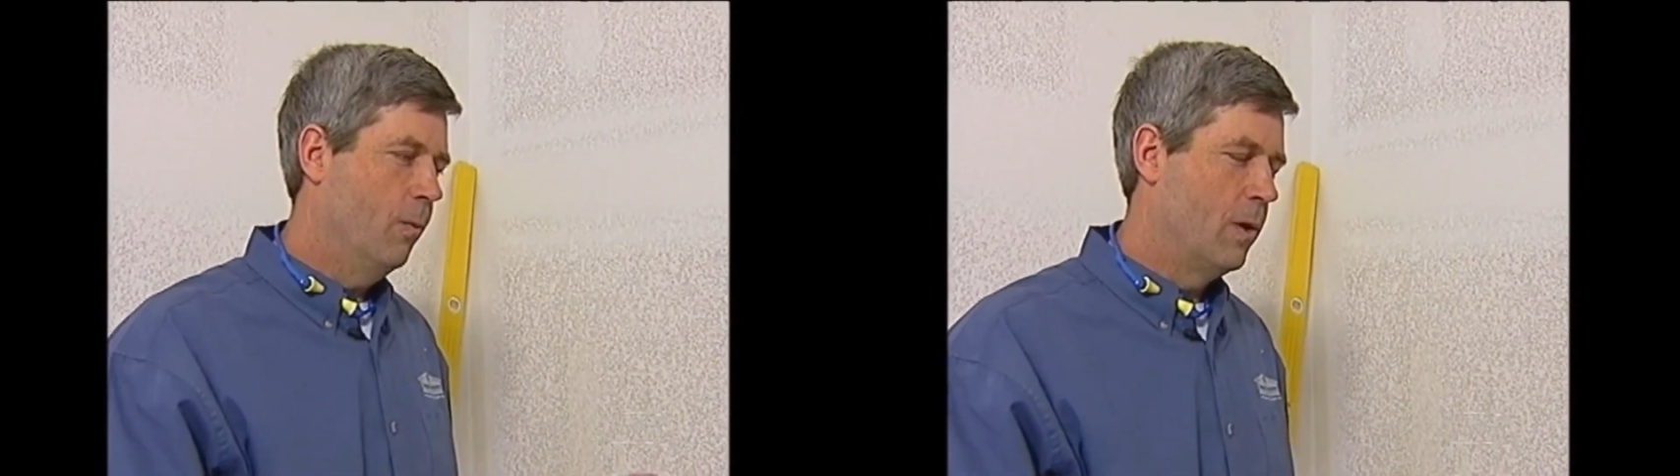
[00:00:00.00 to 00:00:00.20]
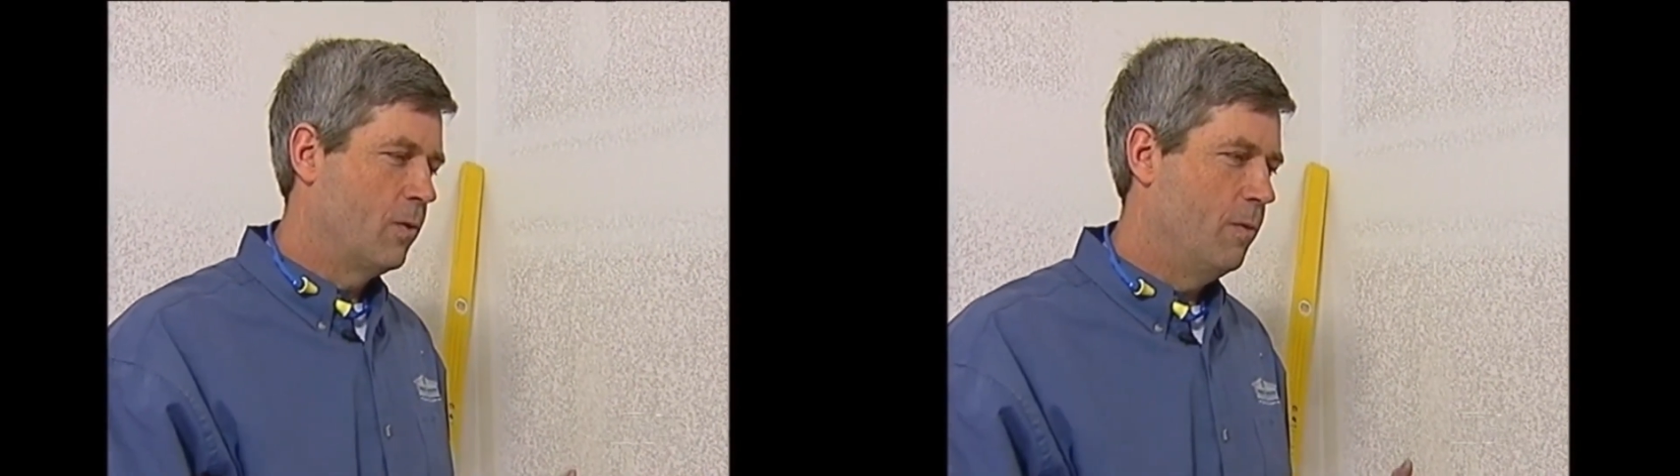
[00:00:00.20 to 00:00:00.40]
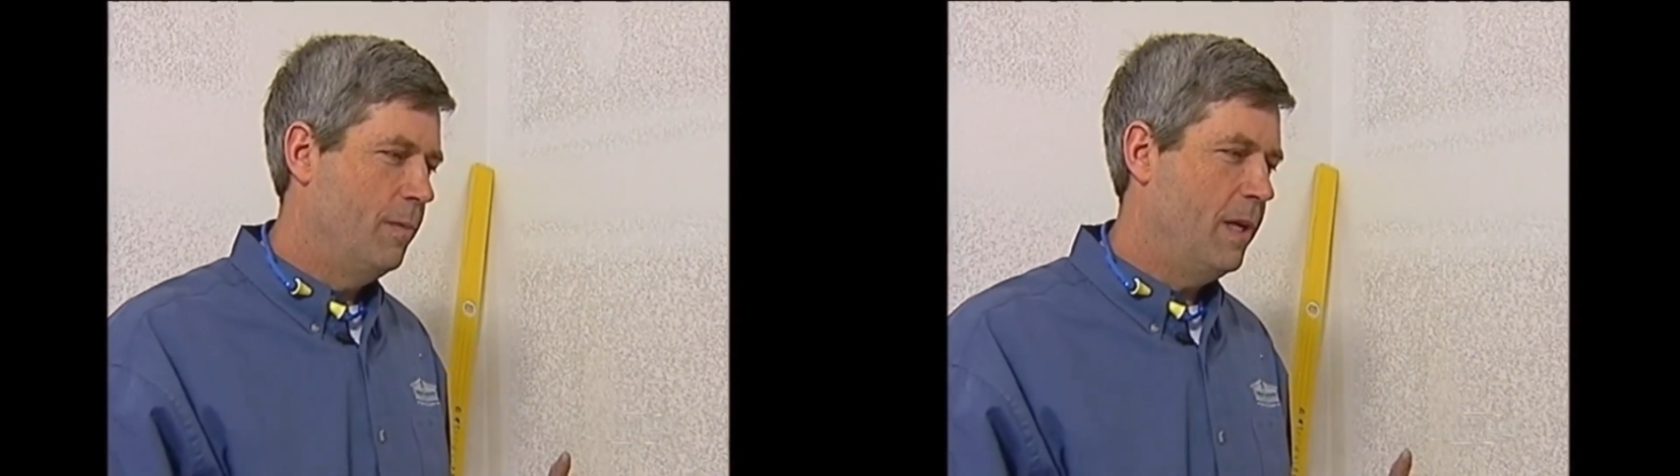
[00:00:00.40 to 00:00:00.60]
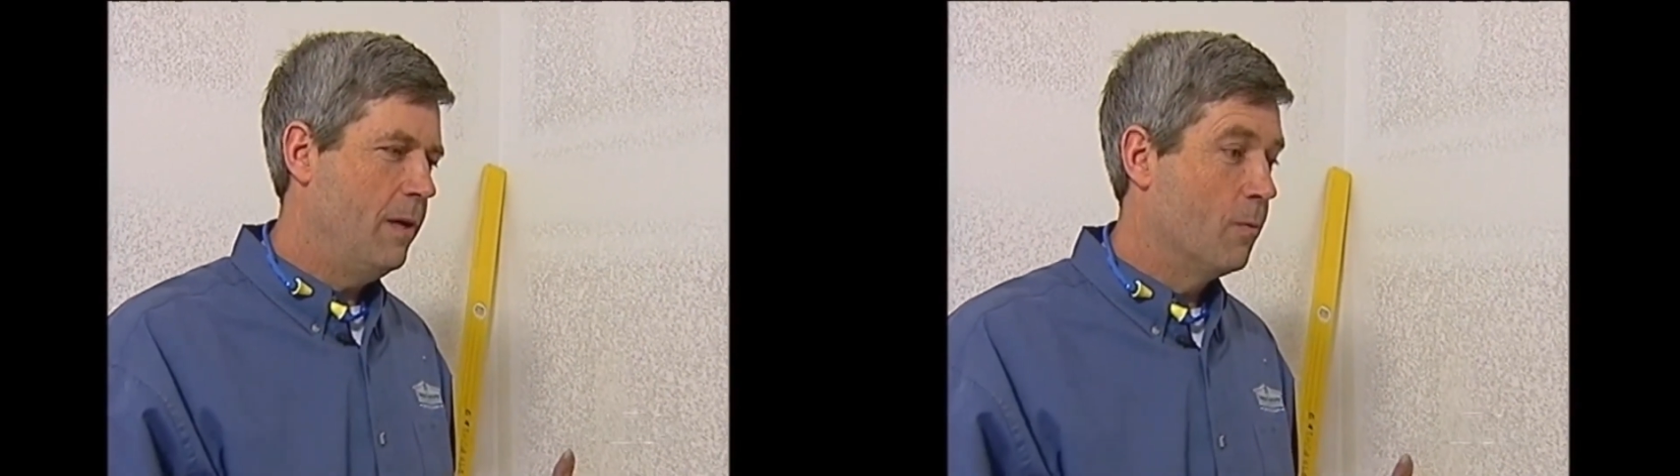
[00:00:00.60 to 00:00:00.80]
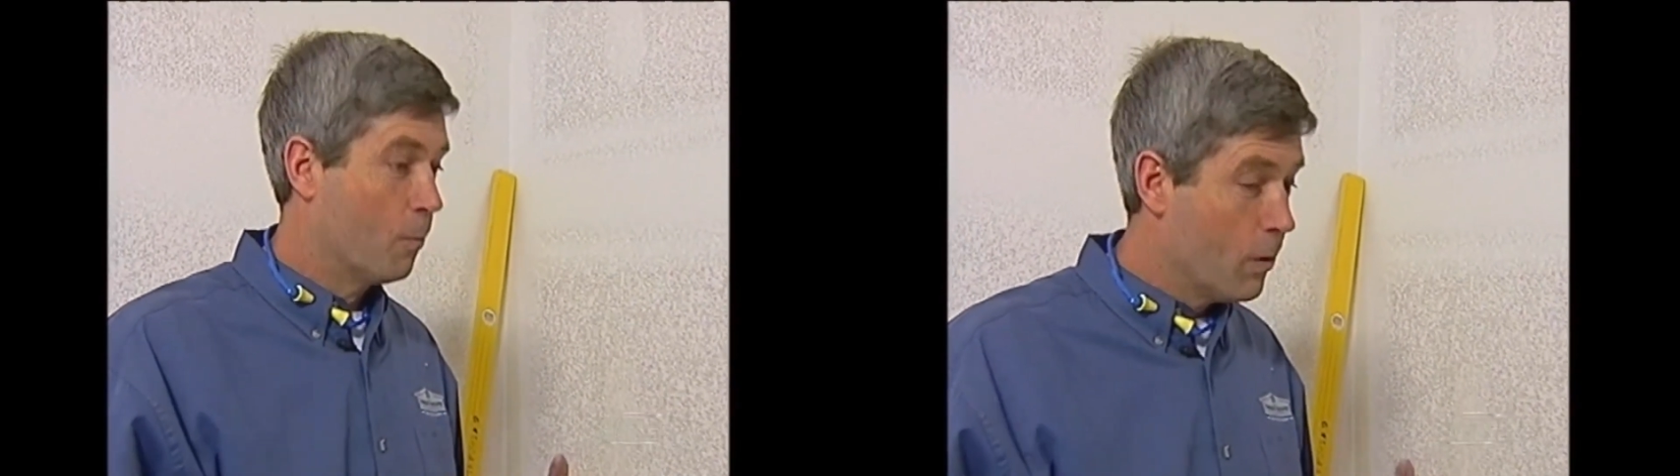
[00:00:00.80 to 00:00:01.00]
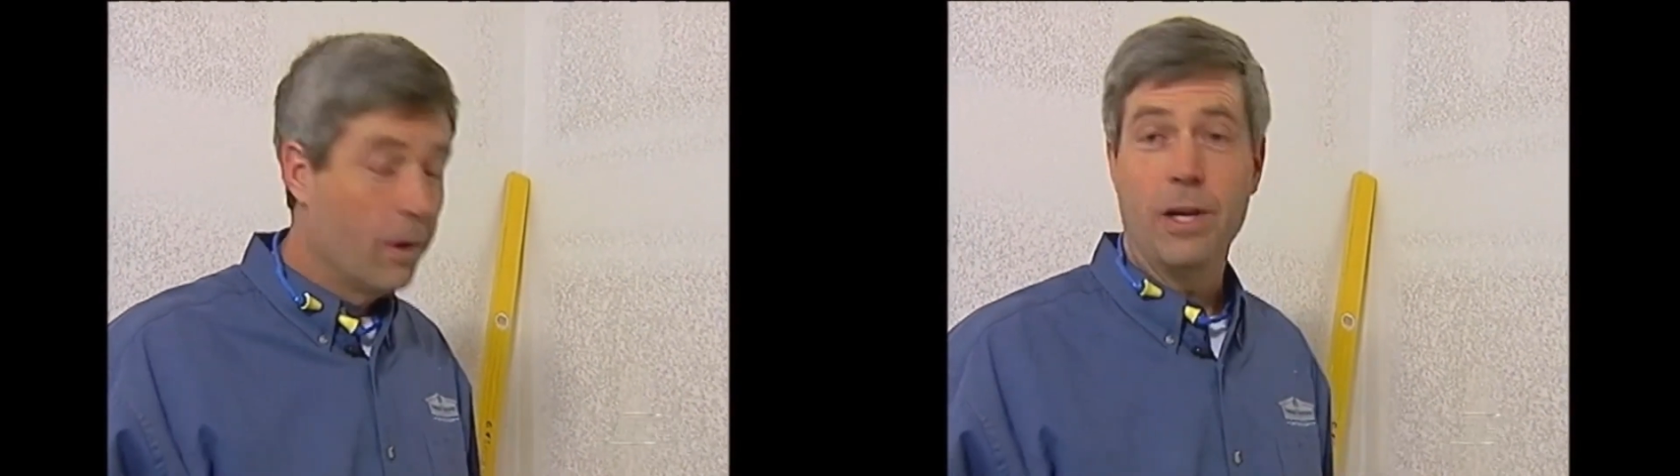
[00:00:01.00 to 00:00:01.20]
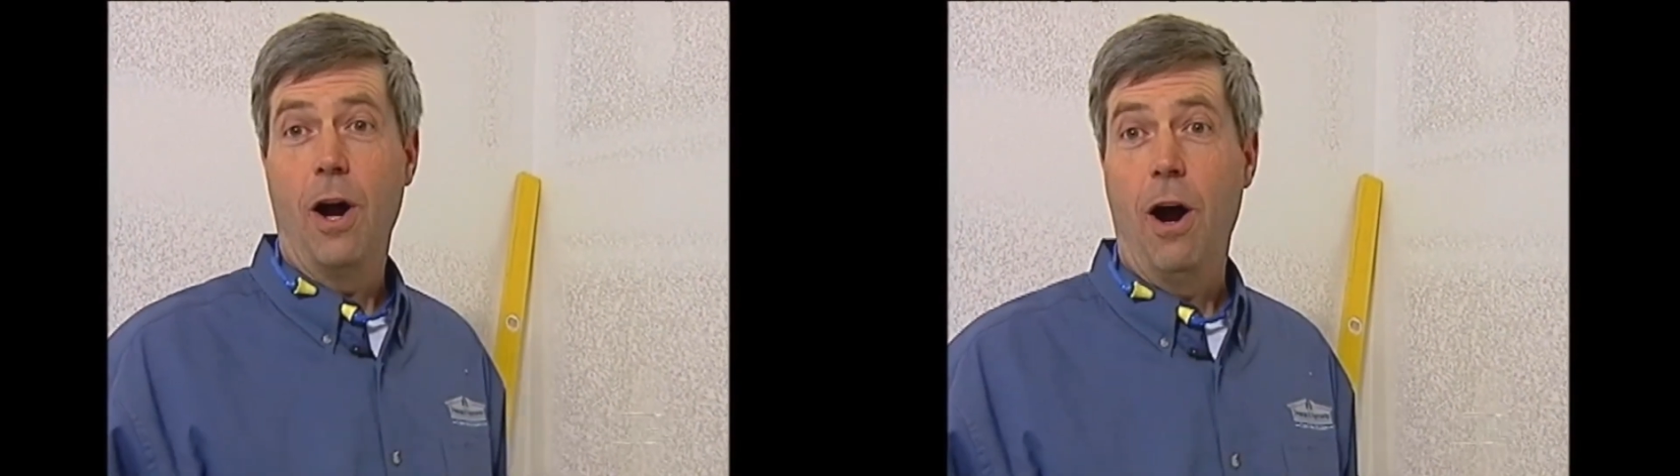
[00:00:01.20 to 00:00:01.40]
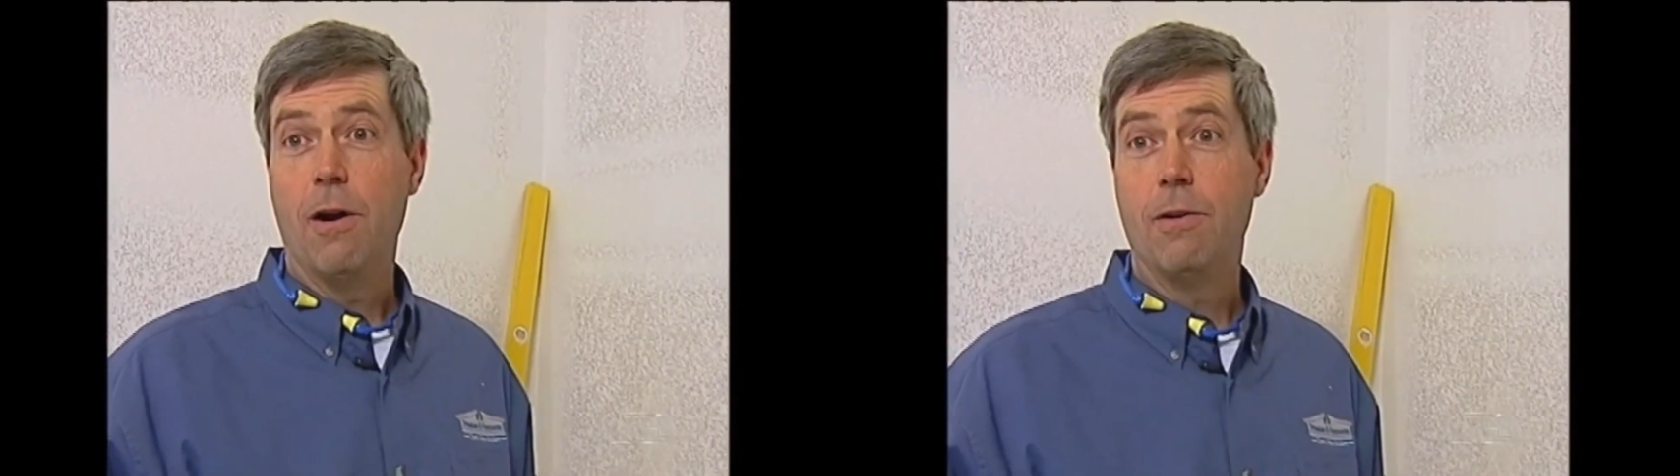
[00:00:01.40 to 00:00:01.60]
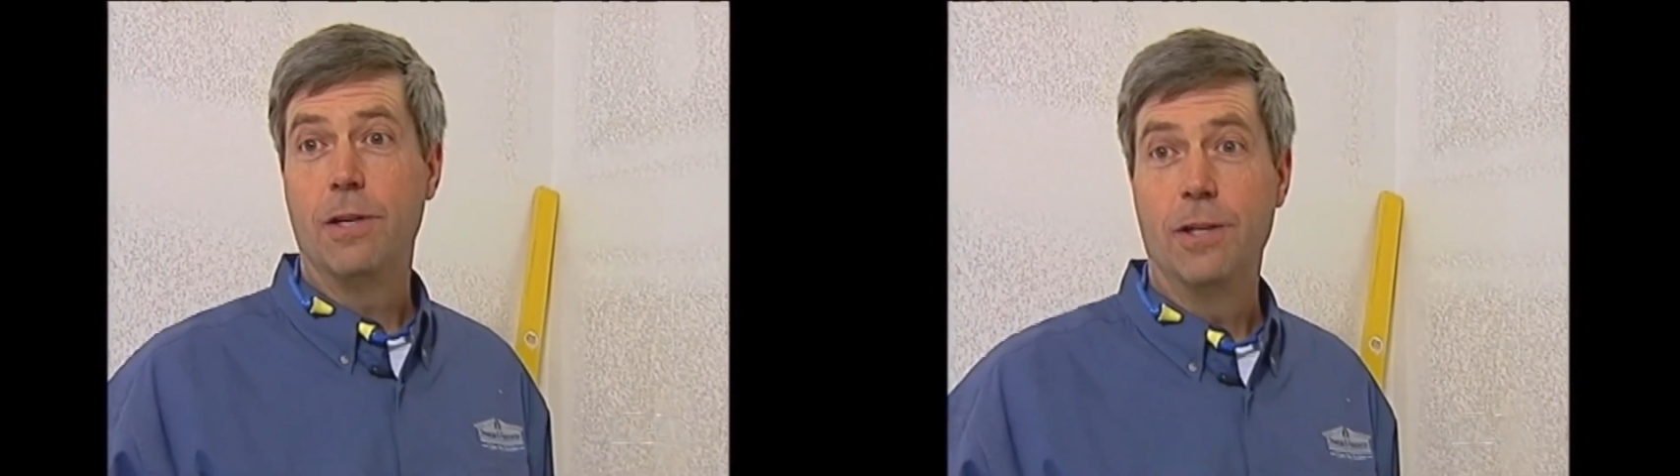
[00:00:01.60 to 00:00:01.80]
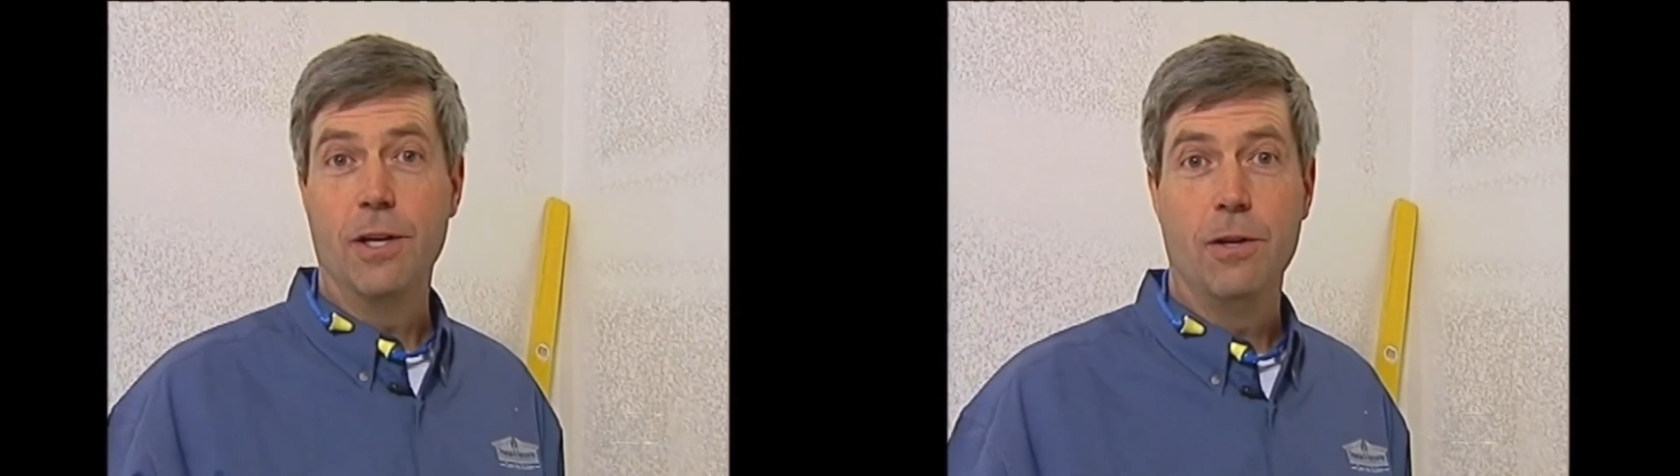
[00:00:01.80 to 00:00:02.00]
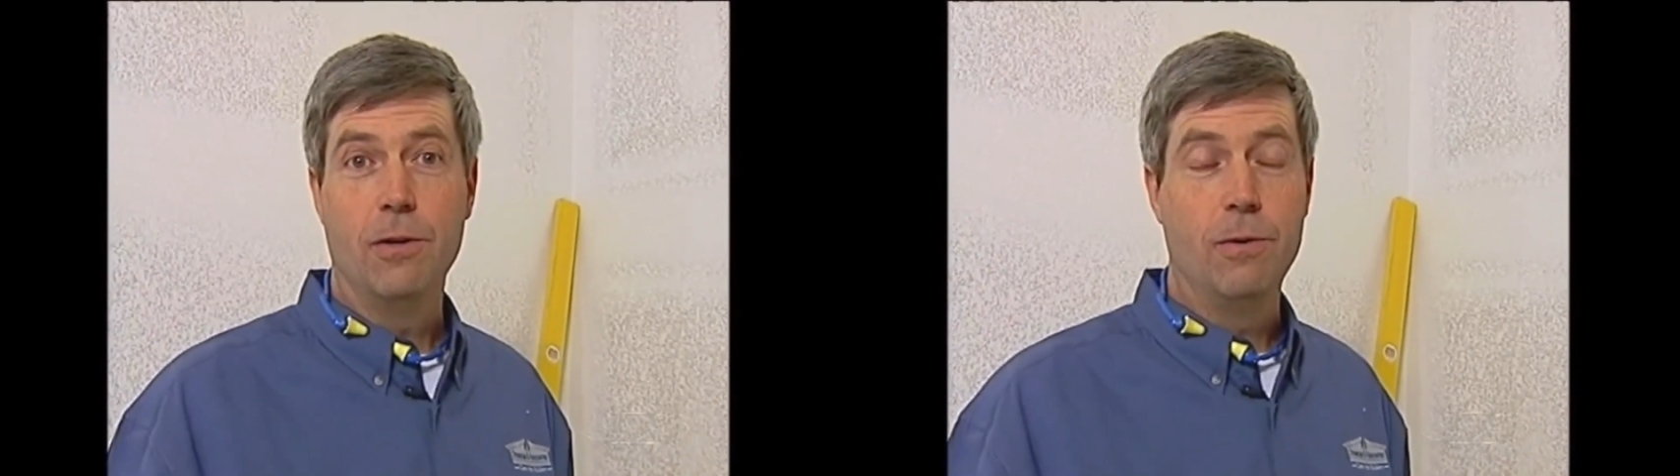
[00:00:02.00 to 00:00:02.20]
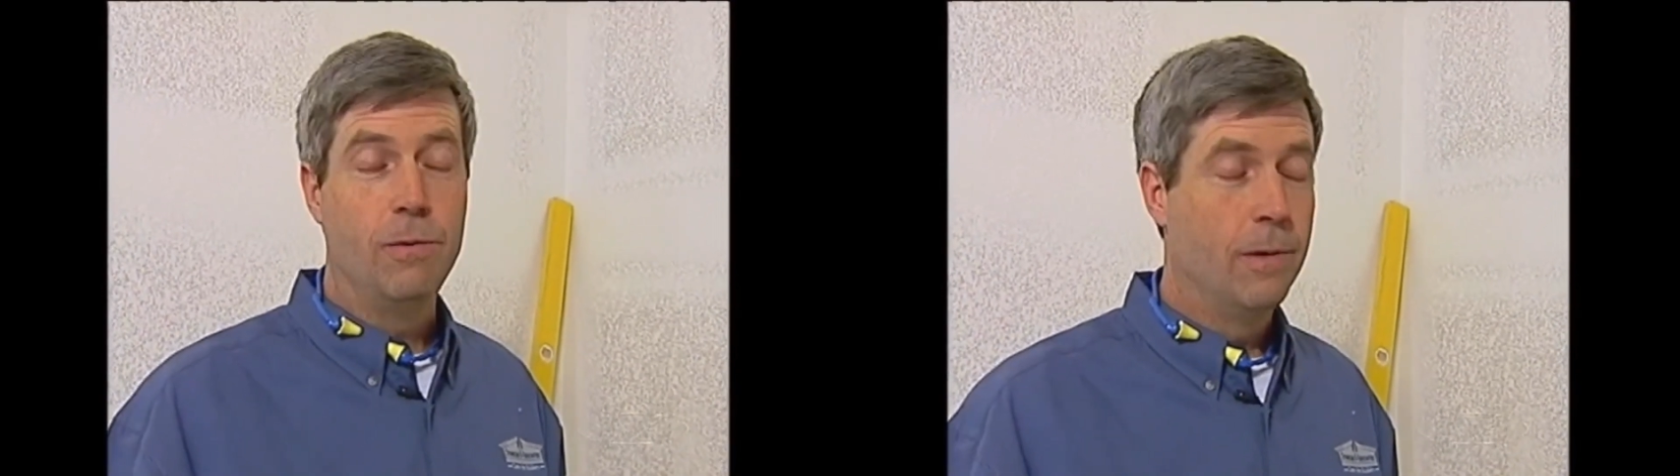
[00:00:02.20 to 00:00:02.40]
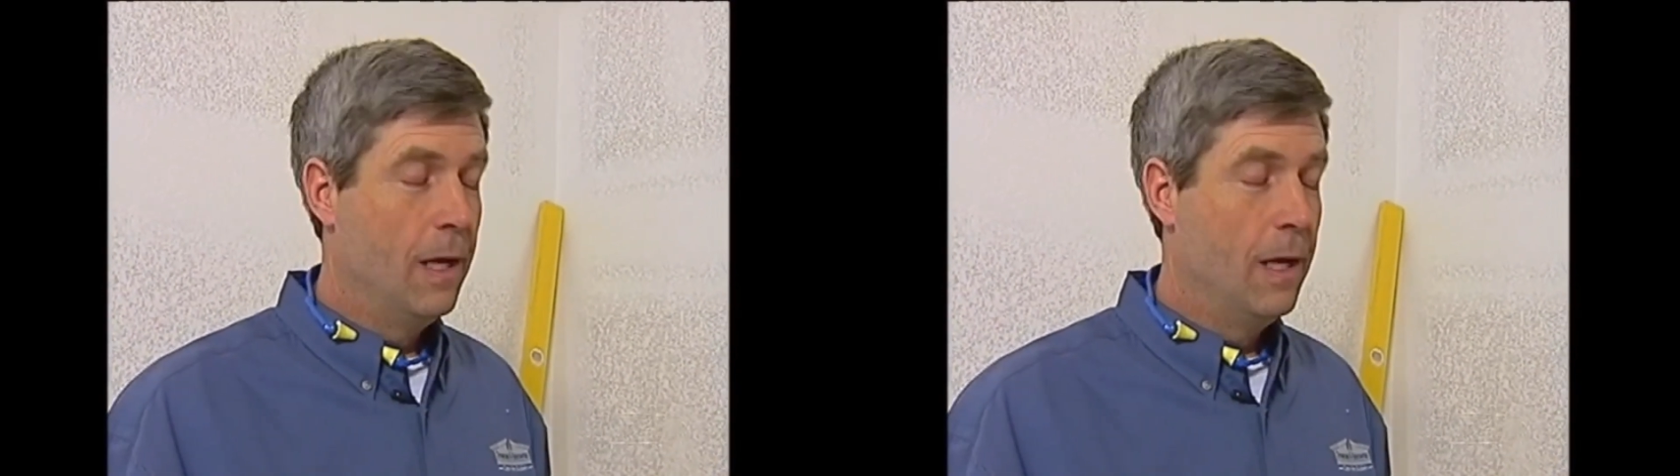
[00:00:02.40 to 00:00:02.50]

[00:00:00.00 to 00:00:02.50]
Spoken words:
which would be really hard to do,